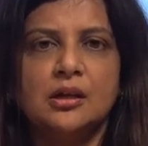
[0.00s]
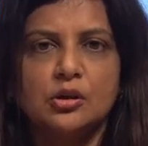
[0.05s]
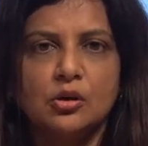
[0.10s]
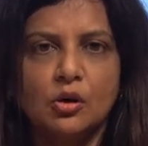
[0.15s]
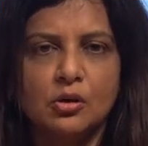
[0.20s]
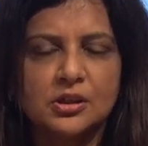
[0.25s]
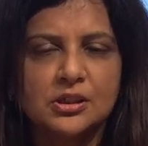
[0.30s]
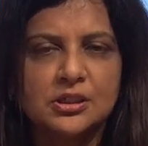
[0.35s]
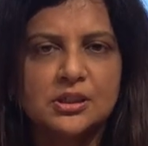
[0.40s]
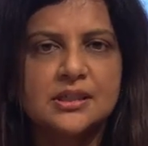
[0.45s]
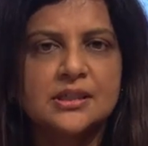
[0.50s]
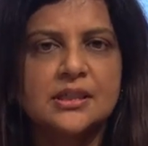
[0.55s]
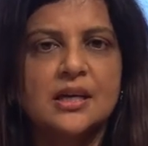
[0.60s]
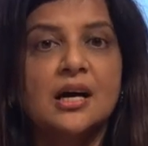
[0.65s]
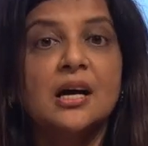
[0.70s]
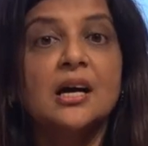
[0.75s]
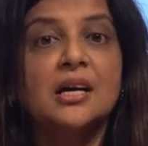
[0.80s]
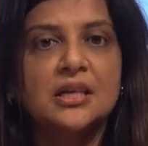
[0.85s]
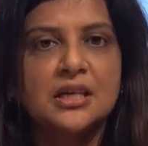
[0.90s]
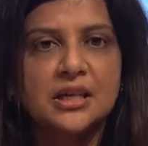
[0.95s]

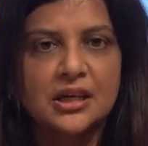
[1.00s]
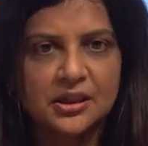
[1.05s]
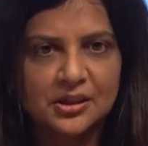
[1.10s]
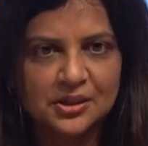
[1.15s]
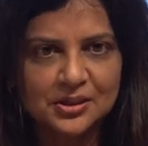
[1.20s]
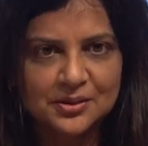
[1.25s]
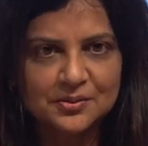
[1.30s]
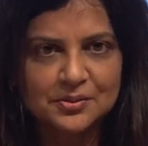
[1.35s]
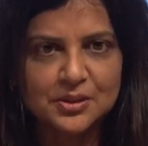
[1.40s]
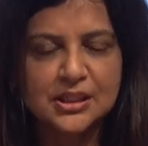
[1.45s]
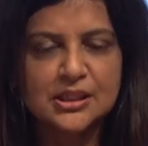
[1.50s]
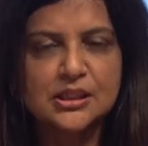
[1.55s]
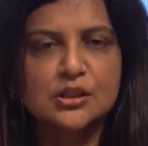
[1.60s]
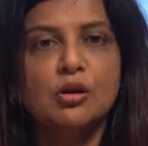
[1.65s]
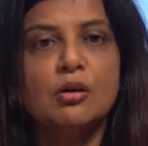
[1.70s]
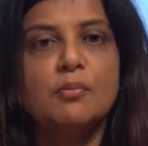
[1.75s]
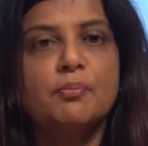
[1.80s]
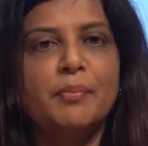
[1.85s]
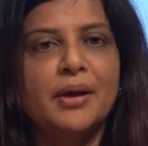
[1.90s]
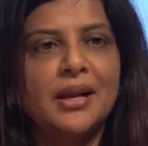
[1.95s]
a year. So it's
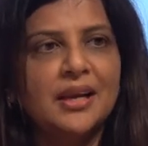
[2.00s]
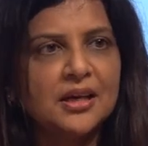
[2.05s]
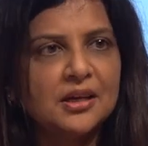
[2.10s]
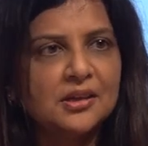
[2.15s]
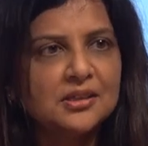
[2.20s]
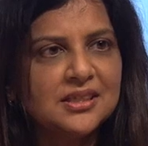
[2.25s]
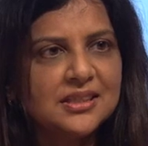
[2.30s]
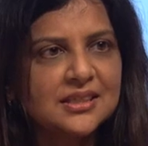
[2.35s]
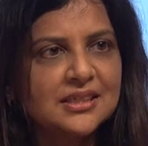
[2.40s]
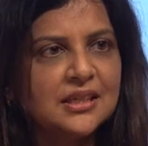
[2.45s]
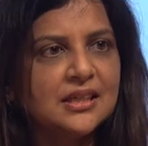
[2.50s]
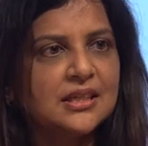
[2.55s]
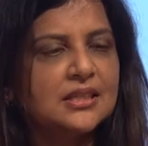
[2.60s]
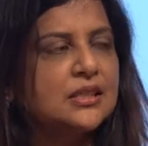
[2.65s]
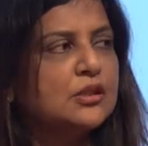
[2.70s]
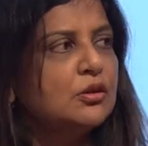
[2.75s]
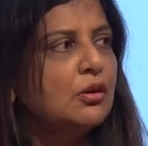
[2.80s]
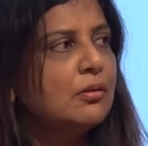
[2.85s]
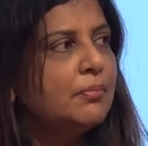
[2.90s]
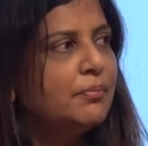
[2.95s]
not millions,
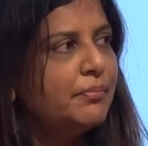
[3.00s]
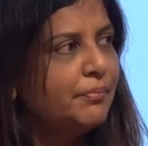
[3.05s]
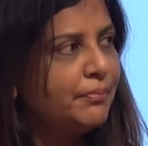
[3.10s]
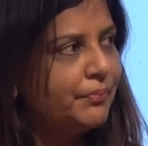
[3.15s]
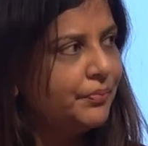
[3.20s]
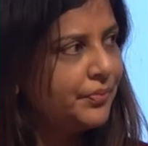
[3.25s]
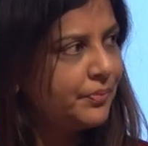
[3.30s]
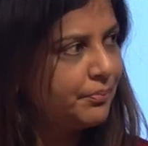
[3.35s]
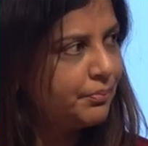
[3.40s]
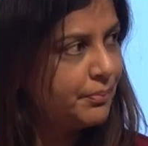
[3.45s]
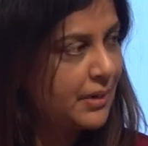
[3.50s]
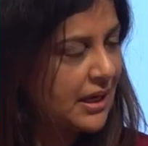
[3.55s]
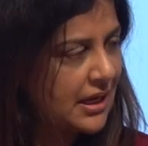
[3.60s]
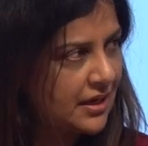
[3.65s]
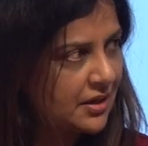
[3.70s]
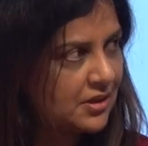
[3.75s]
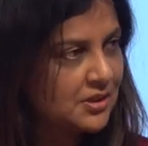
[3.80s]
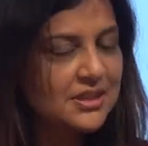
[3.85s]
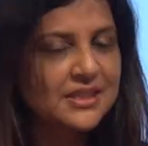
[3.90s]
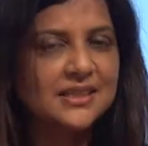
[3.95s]
it's not
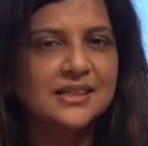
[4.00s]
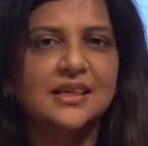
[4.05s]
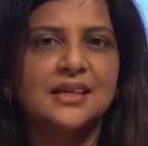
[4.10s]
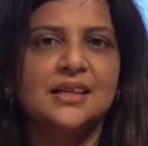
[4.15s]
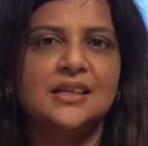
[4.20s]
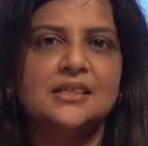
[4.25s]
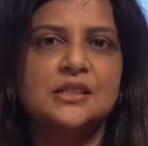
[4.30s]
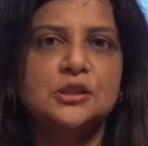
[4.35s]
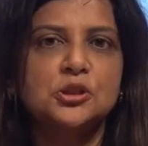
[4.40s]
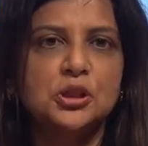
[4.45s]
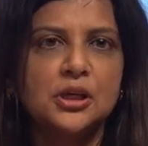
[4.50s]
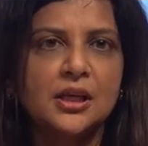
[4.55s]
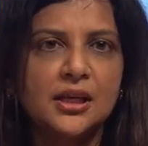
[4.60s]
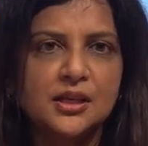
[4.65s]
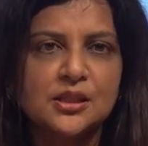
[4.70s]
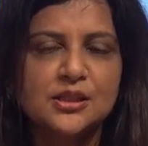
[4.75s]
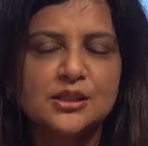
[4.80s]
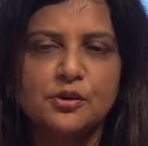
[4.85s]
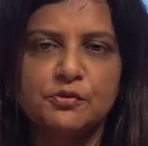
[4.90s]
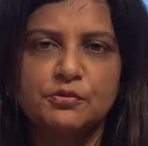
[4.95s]
billions, it's
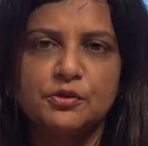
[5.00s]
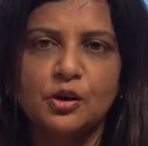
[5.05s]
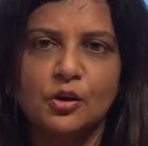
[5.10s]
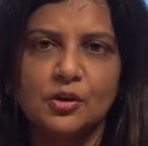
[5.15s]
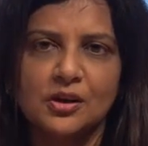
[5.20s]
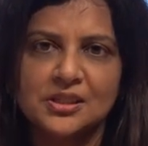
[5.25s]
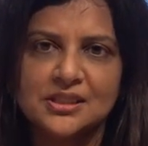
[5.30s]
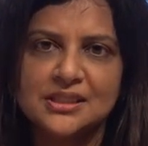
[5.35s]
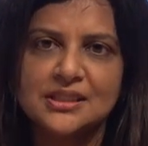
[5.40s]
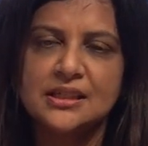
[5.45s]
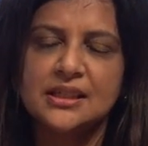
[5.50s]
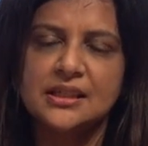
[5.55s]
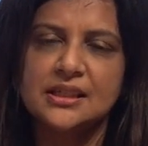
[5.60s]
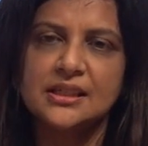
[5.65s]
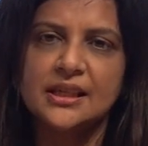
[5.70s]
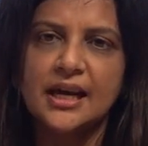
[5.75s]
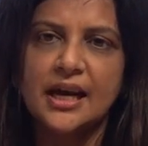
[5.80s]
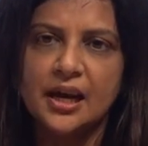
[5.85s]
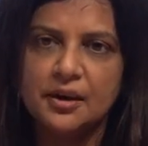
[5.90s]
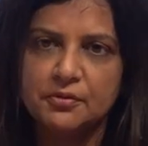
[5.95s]
trillions of dollars
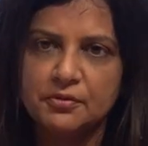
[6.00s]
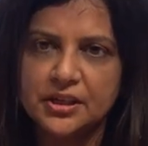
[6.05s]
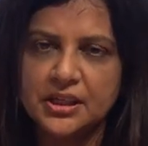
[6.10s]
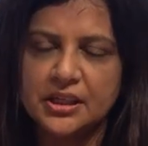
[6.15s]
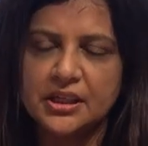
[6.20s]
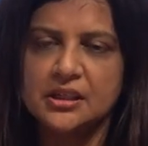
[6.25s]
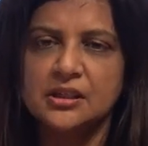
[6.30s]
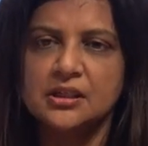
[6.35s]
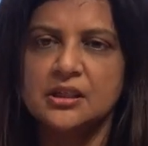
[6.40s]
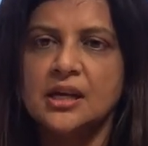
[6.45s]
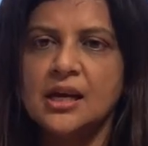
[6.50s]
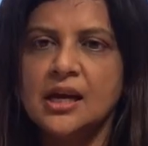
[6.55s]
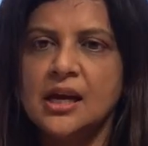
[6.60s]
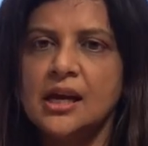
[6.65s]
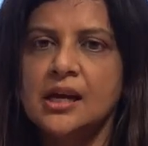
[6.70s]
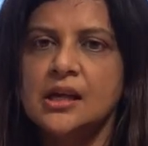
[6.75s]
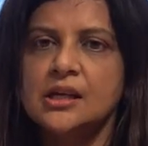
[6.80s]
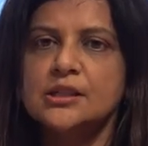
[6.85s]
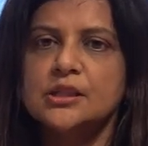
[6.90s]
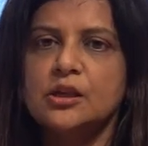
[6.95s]
needed every year
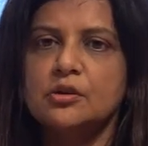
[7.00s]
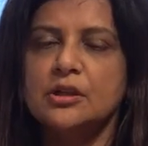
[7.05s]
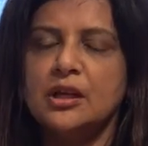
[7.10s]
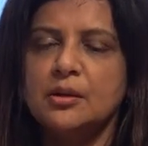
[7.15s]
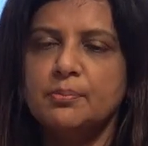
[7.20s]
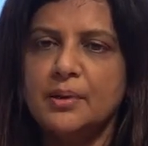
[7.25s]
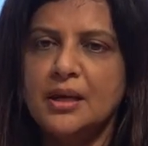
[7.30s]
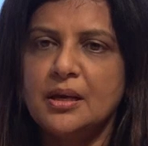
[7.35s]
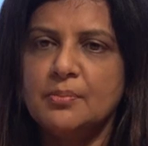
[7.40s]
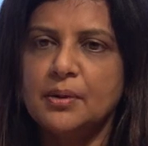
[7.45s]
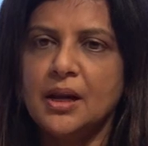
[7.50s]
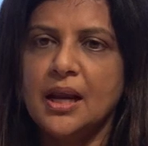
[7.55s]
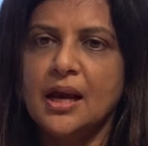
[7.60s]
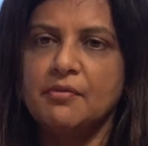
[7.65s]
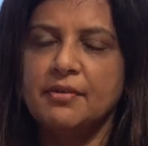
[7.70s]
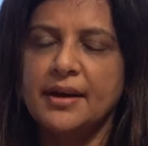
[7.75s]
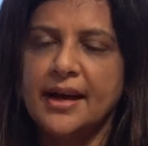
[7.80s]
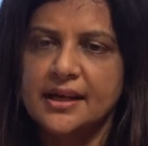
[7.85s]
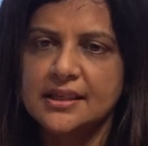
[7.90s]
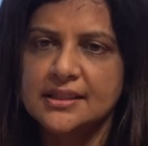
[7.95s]
so that people
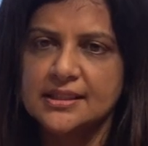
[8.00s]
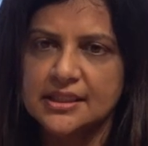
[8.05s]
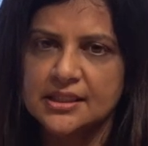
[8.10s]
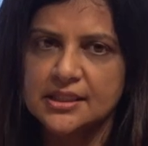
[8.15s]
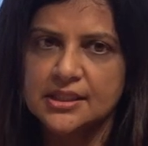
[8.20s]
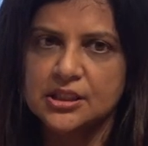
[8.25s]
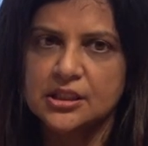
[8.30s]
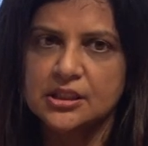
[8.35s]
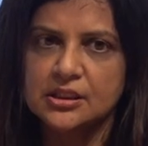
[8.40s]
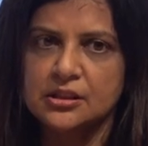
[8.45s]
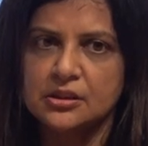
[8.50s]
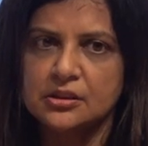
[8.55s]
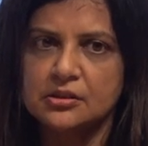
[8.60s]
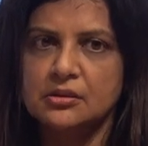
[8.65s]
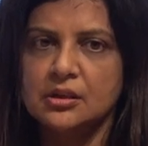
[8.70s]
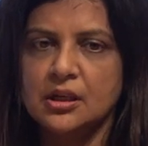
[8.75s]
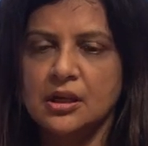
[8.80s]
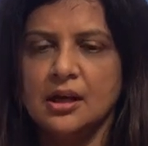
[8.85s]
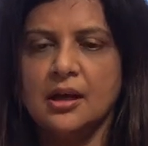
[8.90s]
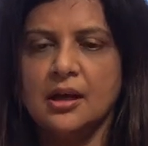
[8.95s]
have access
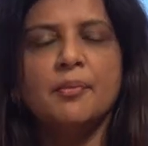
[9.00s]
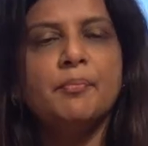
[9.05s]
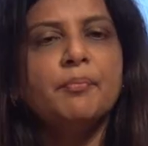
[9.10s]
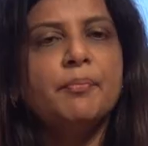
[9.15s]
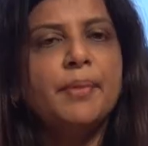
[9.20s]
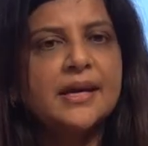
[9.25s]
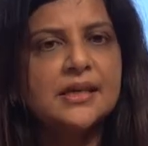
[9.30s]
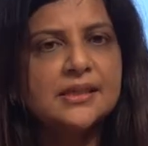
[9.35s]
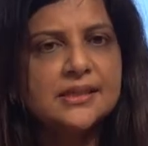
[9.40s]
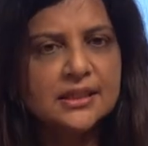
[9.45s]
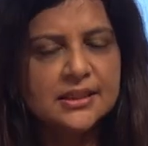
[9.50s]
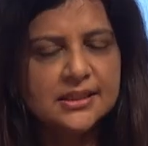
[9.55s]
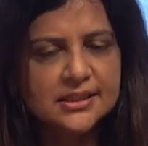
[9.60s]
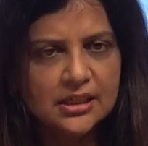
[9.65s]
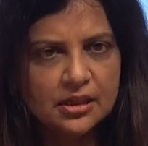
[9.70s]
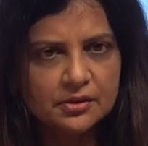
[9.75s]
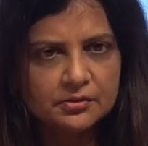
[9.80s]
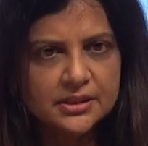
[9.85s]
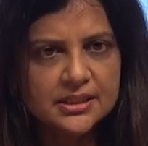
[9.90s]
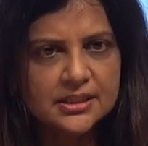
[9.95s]
to basic
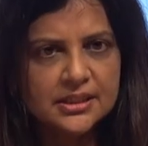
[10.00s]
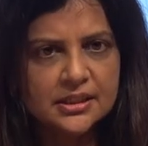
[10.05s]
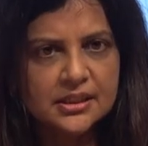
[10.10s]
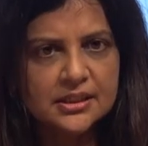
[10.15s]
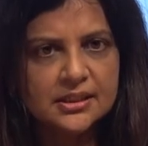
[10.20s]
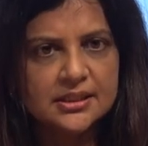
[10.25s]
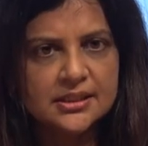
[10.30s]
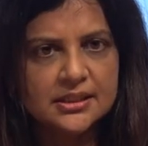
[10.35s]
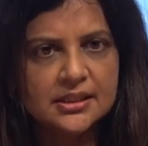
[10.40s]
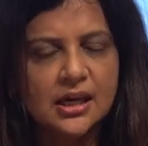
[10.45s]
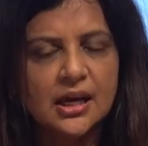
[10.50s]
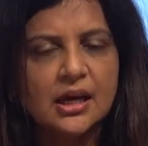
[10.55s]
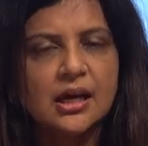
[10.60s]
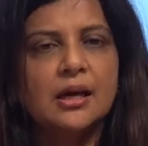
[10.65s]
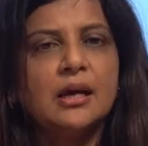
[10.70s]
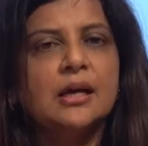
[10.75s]
services,